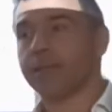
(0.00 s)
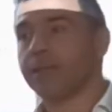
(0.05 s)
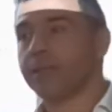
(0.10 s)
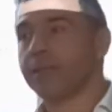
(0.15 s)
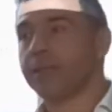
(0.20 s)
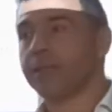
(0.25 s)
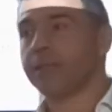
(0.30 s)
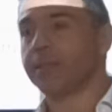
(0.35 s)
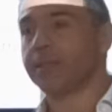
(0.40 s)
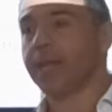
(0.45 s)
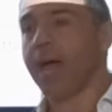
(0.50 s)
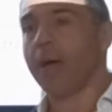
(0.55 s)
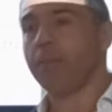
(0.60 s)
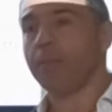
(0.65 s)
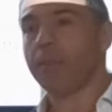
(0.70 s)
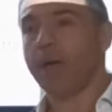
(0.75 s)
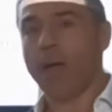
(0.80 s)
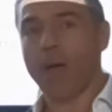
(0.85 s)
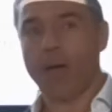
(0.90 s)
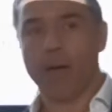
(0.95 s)

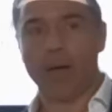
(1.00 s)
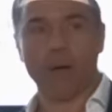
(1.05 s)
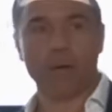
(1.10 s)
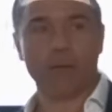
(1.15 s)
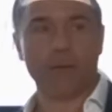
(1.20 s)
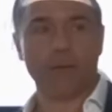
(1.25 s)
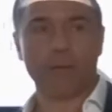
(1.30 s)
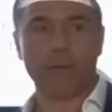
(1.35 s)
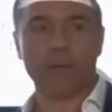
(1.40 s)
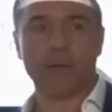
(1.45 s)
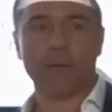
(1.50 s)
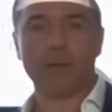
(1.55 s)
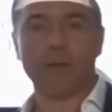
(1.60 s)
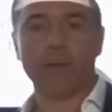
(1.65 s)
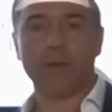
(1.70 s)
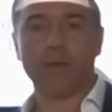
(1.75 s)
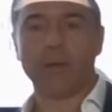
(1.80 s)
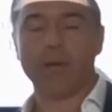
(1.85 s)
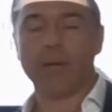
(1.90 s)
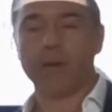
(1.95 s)
somehow,
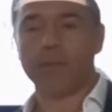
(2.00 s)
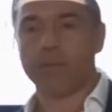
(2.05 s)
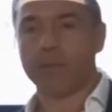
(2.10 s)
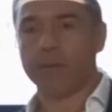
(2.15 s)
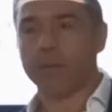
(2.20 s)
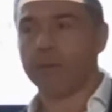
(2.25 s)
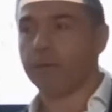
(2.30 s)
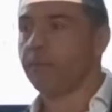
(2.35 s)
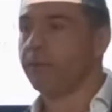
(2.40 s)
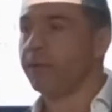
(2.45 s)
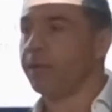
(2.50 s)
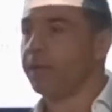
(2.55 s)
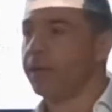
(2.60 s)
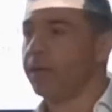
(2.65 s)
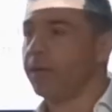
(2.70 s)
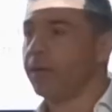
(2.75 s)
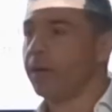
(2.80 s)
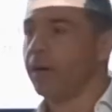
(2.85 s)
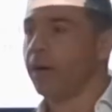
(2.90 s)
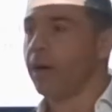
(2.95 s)
and probably
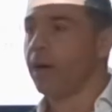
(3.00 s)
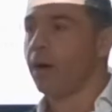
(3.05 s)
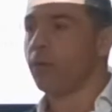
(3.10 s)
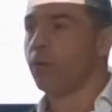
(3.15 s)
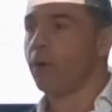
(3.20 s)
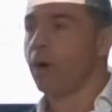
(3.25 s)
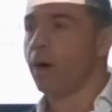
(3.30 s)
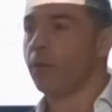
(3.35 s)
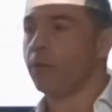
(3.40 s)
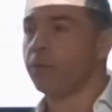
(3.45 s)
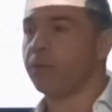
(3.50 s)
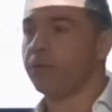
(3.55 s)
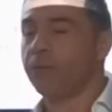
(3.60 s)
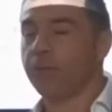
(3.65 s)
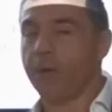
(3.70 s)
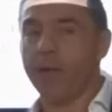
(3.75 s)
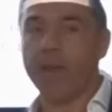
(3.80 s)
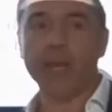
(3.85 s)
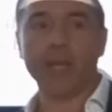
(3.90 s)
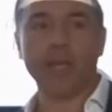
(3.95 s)
I would
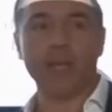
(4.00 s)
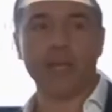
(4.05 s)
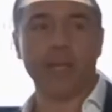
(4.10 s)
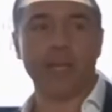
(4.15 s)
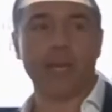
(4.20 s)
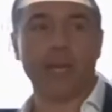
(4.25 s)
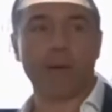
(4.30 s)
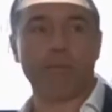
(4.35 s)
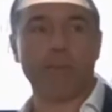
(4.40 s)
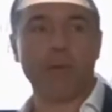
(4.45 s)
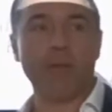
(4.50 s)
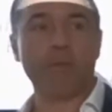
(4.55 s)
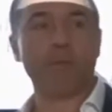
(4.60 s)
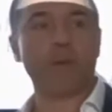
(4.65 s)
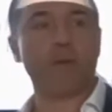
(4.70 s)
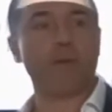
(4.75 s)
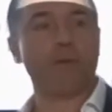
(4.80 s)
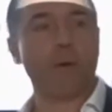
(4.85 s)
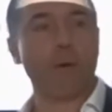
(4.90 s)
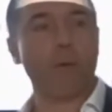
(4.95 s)
fail a legal paper
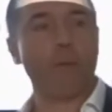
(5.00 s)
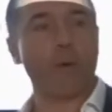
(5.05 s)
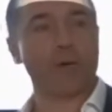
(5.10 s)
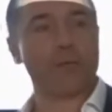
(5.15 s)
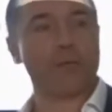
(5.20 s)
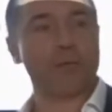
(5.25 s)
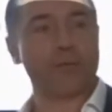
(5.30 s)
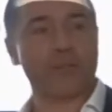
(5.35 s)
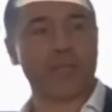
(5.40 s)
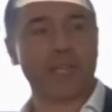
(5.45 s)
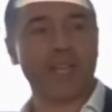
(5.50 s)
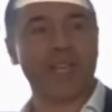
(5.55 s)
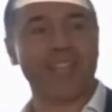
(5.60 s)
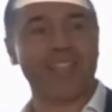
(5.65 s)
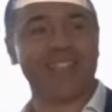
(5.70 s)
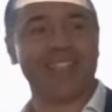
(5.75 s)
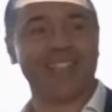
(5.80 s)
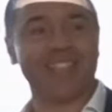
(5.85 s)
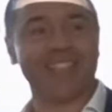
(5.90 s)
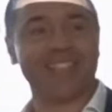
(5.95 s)
if I were to say
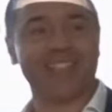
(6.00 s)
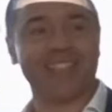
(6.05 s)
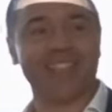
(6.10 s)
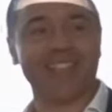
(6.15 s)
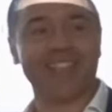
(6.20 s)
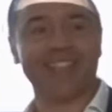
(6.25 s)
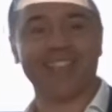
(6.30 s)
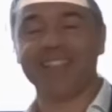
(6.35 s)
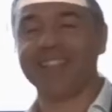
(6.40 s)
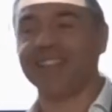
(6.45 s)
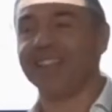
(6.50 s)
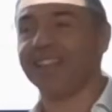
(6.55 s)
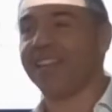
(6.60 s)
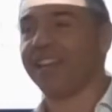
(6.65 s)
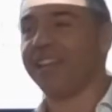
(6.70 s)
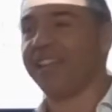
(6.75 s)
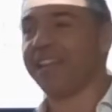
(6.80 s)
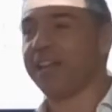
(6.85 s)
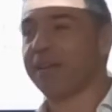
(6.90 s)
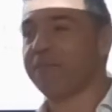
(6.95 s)
this in a
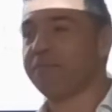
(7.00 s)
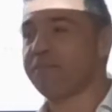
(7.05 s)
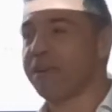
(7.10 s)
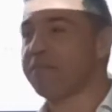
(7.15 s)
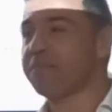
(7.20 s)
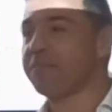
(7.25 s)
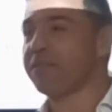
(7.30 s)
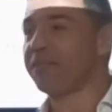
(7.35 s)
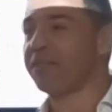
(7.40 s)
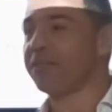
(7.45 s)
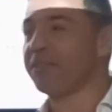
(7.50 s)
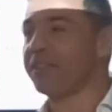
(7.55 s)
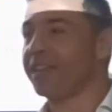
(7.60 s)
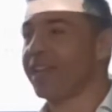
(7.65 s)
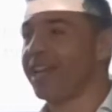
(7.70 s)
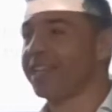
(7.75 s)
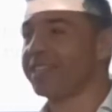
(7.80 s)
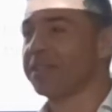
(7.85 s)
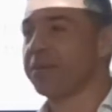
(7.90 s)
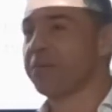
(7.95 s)
legal paper being
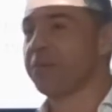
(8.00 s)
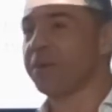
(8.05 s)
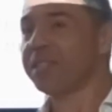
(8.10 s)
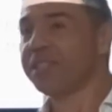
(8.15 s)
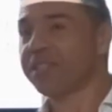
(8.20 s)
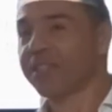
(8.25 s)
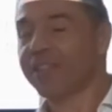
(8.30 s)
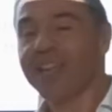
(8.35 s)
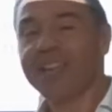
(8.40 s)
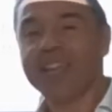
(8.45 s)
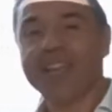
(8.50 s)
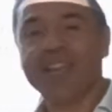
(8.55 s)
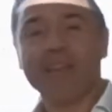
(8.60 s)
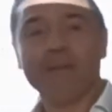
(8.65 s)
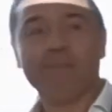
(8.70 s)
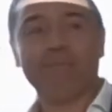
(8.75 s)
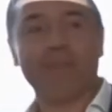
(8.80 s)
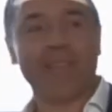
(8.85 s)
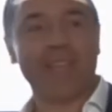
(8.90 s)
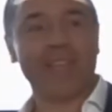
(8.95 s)
asked a question,
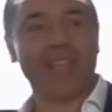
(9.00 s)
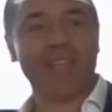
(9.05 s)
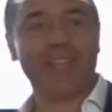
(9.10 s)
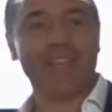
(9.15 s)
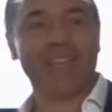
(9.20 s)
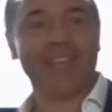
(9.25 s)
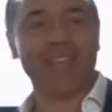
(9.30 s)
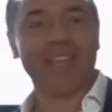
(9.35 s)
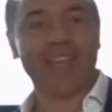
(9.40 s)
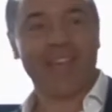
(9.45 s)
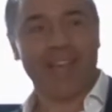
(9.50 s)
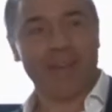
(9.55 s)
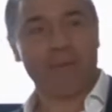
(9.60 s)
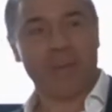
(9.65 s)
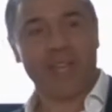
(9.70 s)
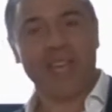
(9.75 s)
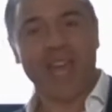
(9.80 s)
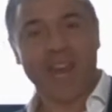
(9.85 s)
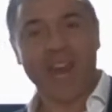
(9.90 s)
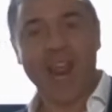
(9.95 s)
but
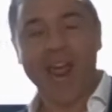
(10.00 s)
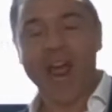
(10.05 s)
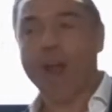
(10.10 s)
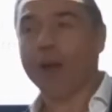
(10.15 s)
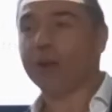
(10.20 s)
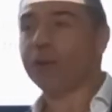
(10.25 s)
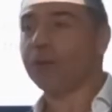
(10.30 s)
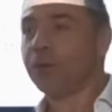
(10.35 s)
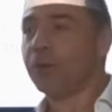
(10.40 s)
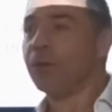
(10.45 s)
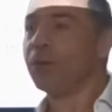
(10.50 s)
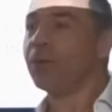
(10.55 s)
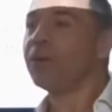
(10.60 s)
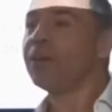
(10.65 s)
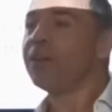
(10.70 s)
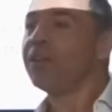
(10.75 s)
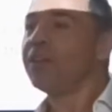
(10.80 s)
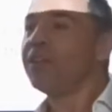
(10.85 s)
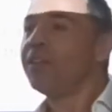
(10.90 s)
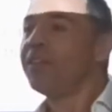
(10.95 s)
we can argue
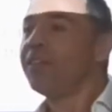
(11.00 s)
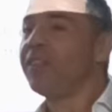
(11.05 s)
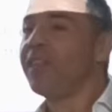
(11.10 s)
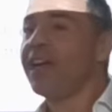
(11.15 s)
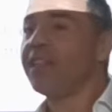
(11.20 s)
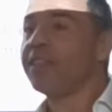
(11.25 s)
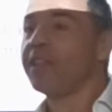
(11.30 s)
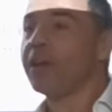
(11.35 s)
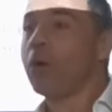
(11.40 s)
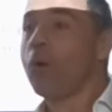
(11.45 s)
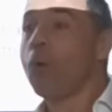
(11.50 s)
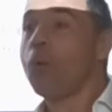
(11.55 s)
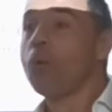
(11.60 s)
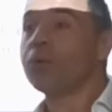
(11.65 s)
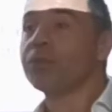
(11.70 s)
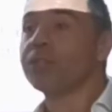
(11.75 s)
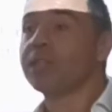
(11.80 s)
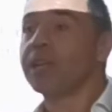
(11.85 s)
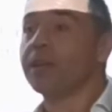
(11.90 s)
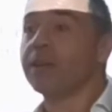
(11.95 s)
that the
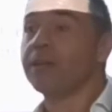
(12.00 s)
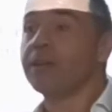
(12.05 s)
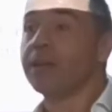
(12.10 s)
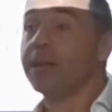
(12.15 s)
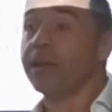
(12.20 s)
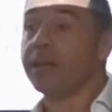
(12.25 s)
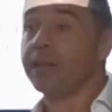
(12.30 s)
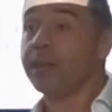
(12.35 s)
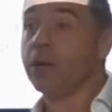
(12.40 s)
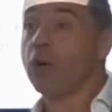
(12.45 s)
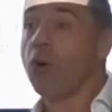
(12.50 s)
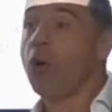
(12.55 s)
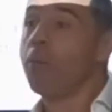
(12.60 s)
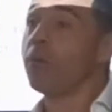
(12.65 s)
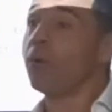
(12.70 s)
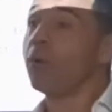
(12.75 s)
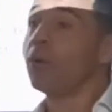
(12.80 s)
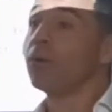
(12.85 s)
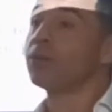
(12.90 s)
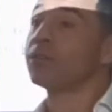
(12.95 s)
courts in the
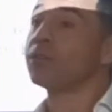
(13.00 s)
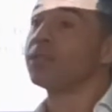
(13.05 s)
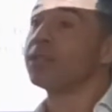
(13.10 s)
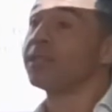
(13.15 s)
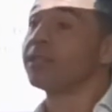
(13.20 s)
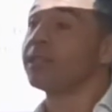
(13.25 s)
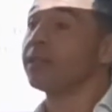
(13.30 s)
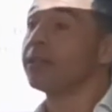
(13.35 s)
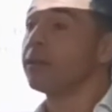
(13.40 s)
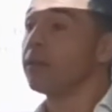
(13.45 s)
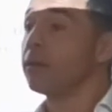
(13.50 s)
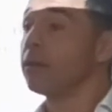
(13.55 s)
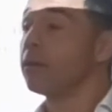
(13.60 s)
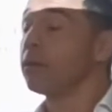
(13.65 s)
common law system